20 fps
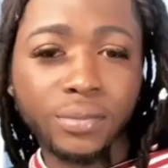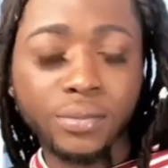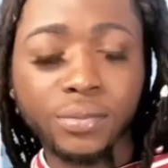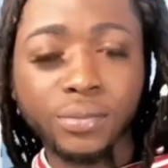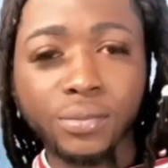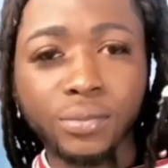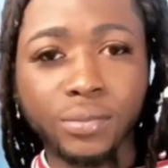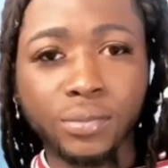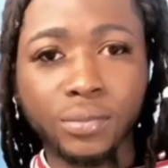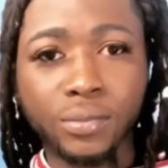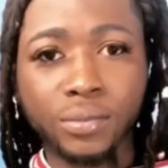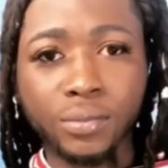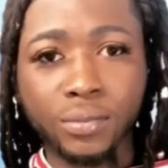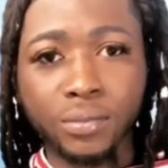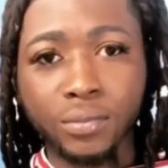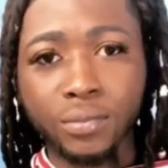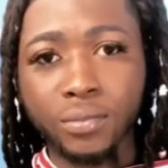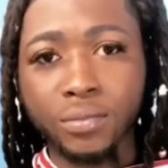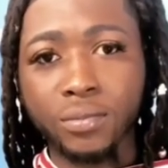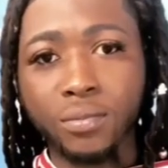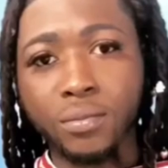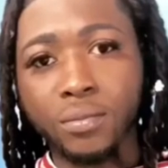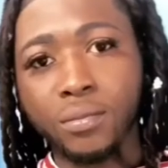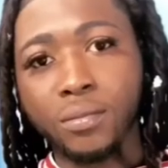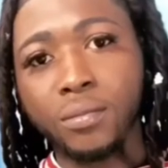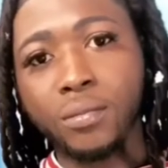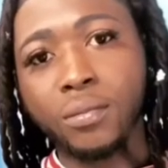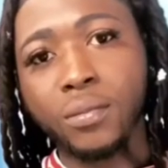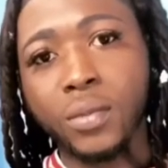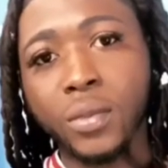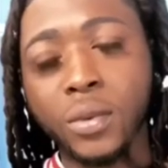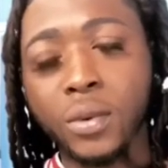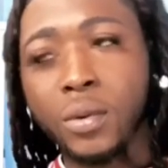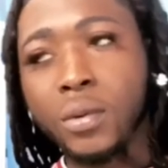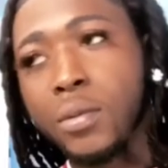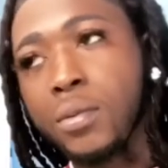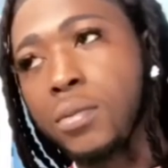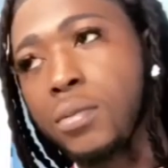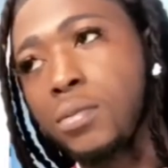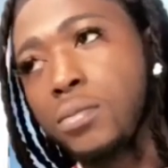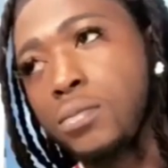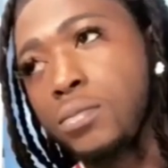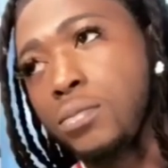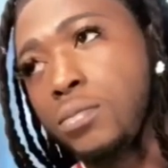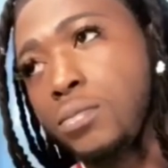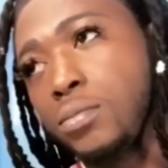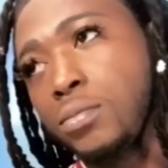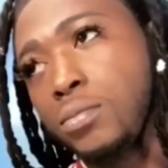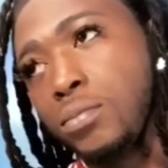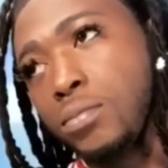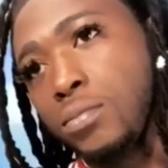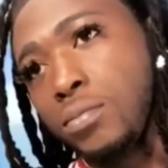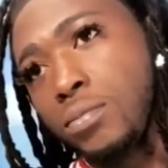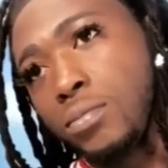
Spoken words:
Nobody speaks.